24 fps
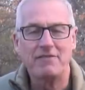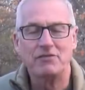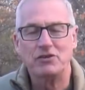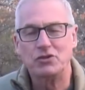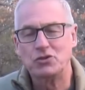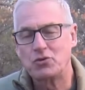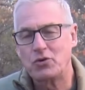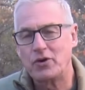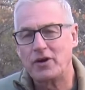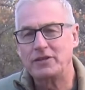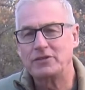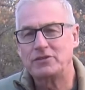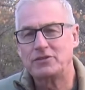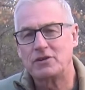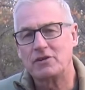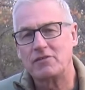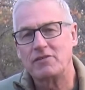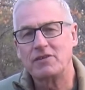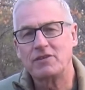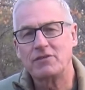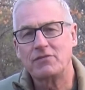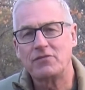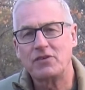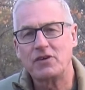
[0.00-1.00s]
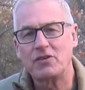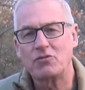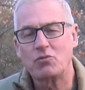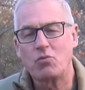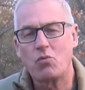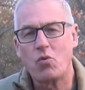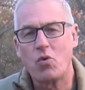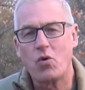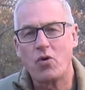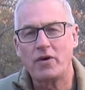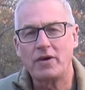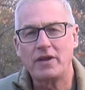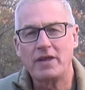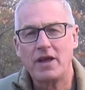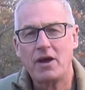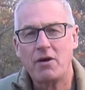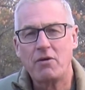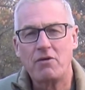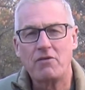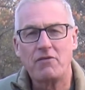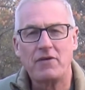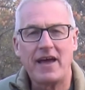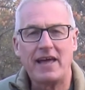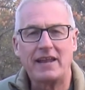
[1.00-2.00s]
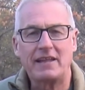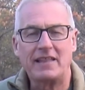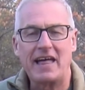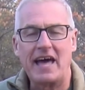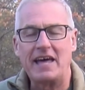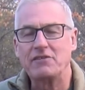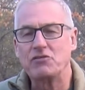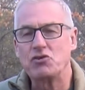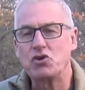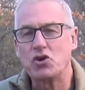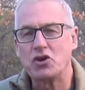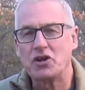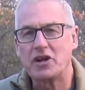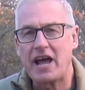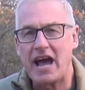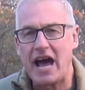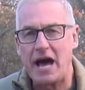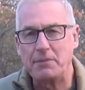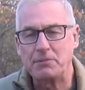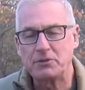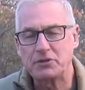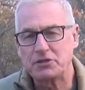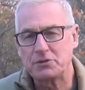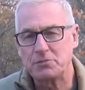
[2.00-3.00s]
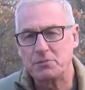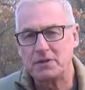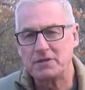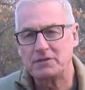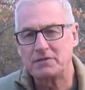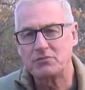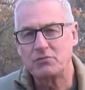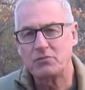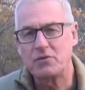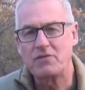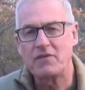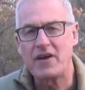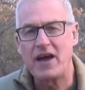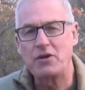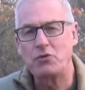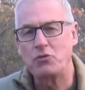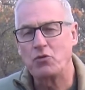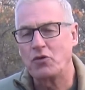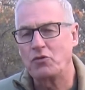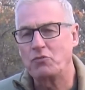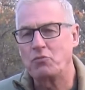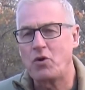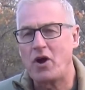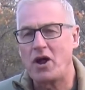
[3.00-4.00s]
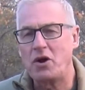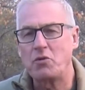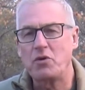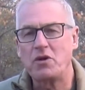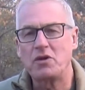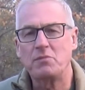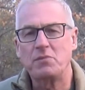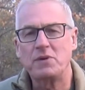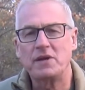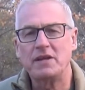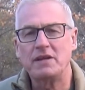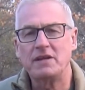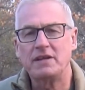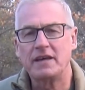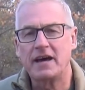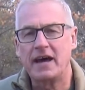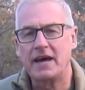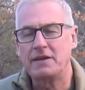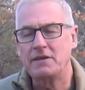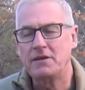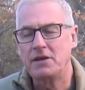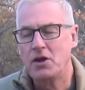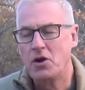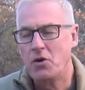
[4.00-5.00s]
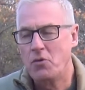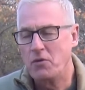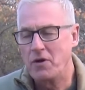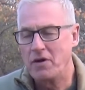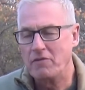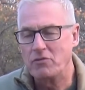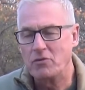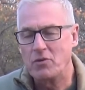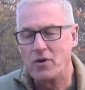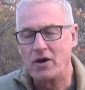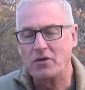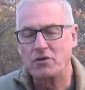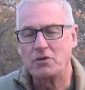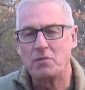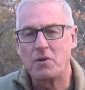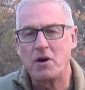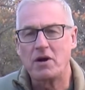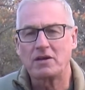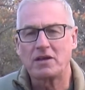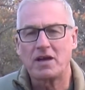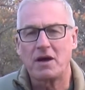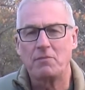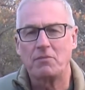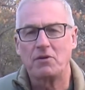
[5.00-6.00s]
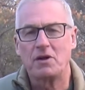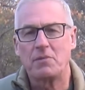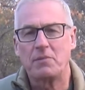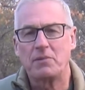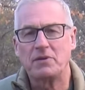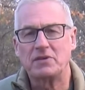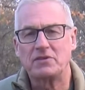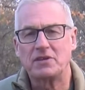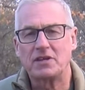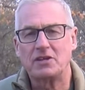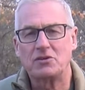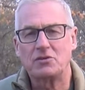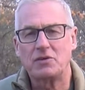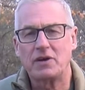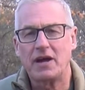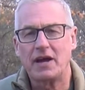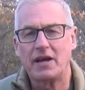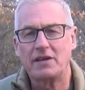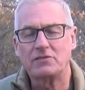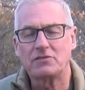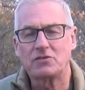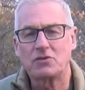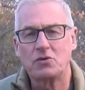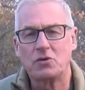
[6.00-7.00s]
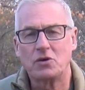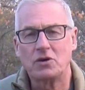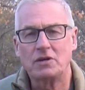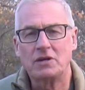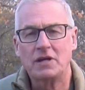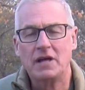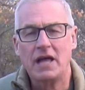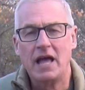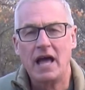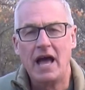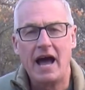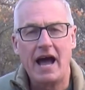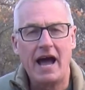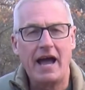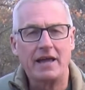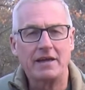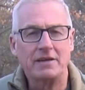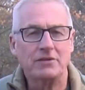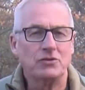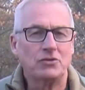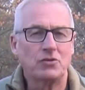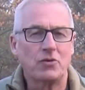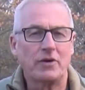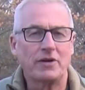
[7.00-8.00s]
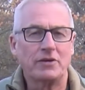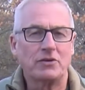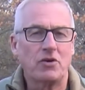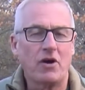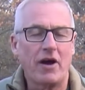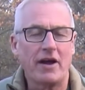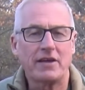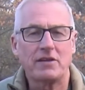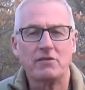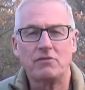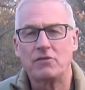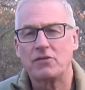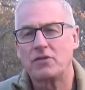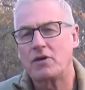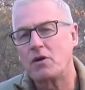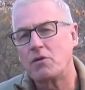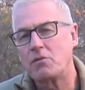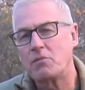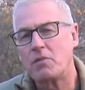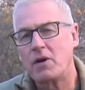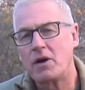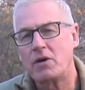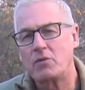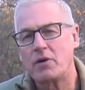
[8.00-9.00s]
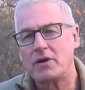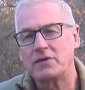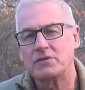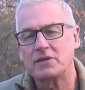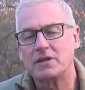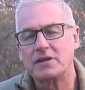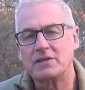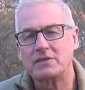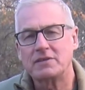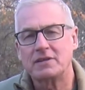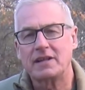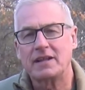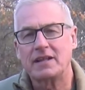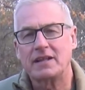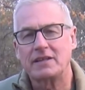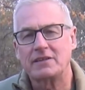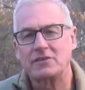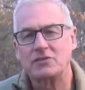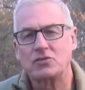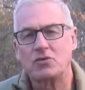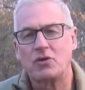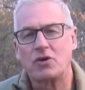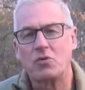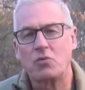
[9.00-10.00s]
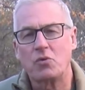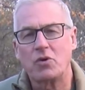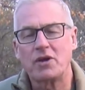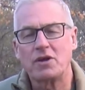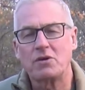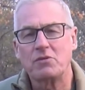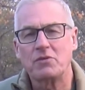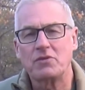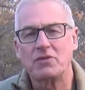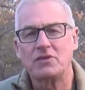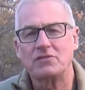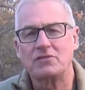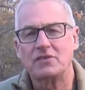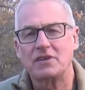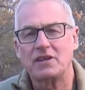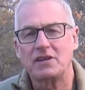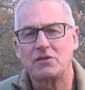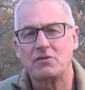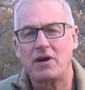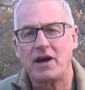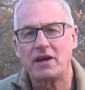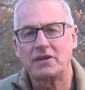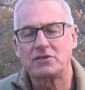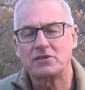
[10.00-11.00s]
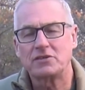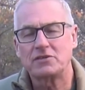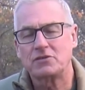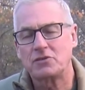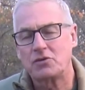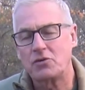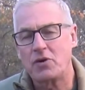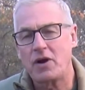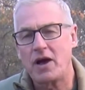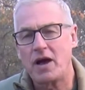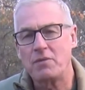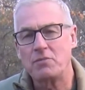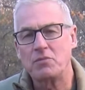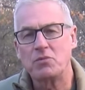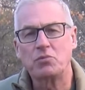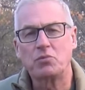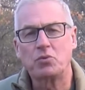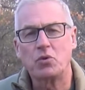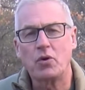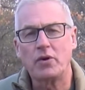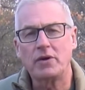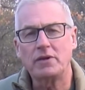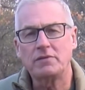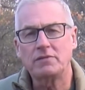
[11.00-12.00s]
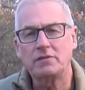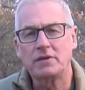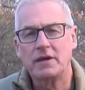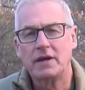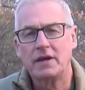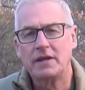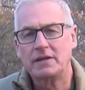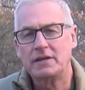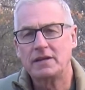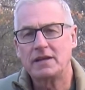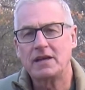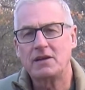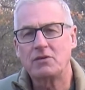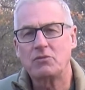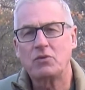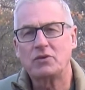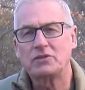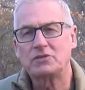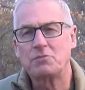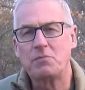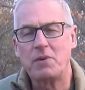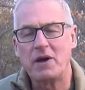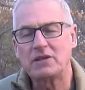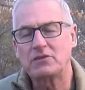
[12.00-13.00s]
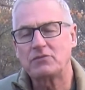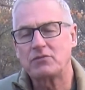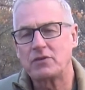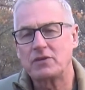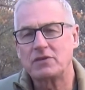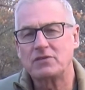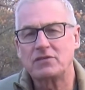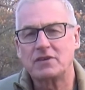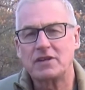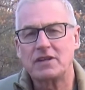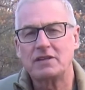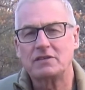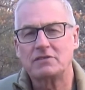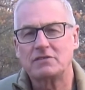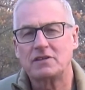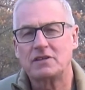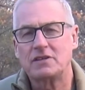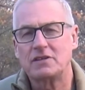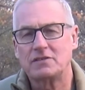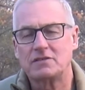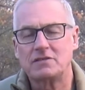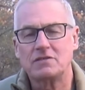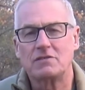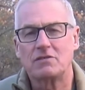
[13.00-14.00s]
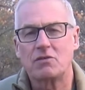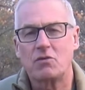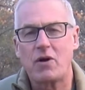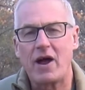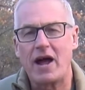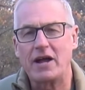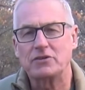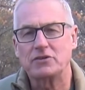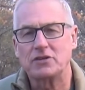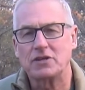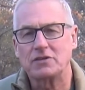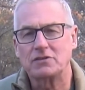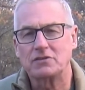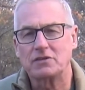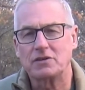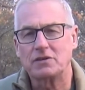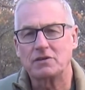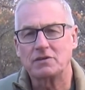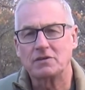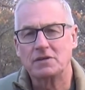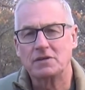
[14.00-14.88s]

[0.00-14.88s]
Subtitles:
enjoyed serving the 5th Ward. We've had a lot of good accomplishments. We've got North Broadway being done. We have a roundabout coming up at Century High School. I enjoy talking with my residents, and I enjoy working with the City of Rochester employees to get what's best for the citizens of Rochester.